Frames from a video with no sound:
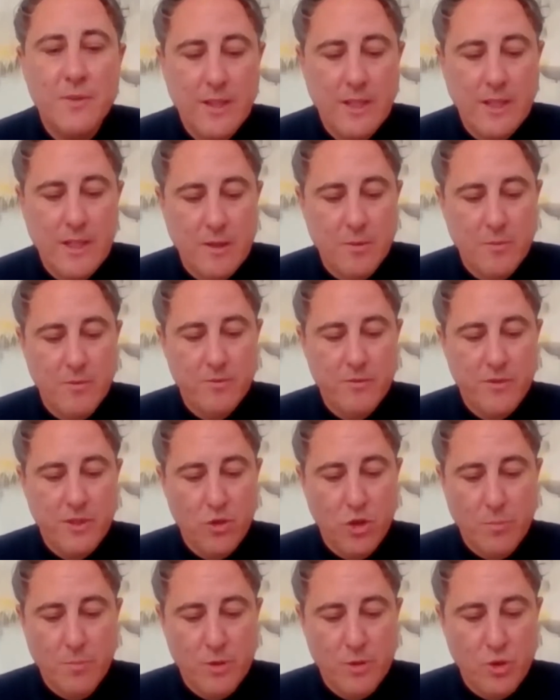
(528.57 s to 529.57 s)
for an
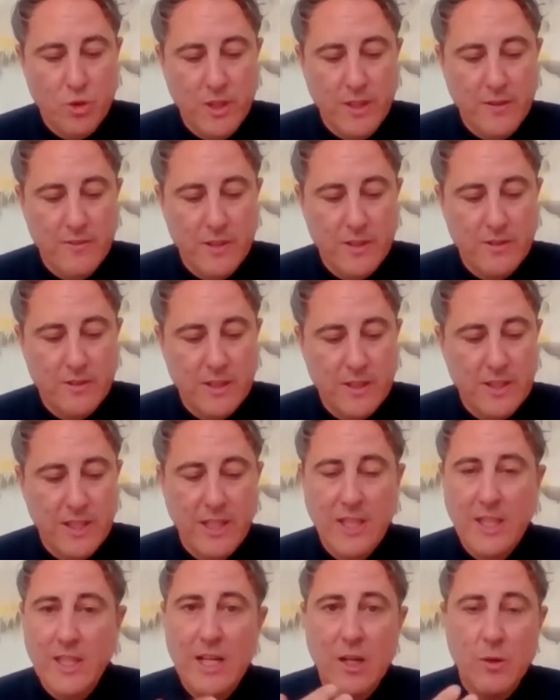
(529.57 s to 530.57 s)
opportunity to
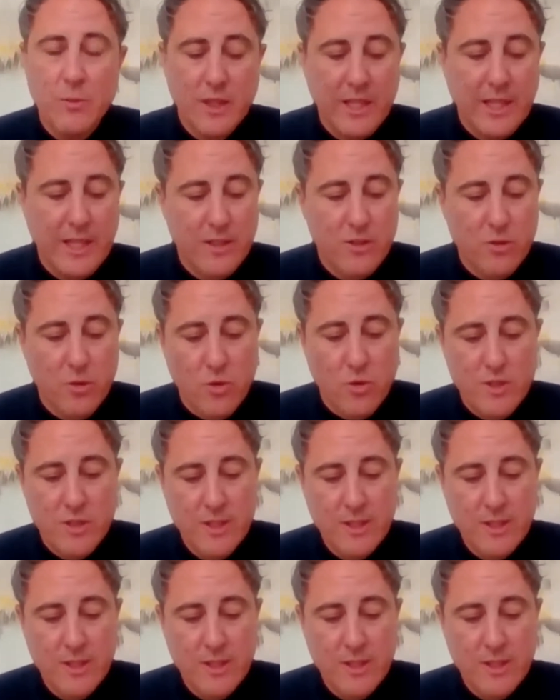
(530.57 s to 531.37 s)
hear how they're getting on,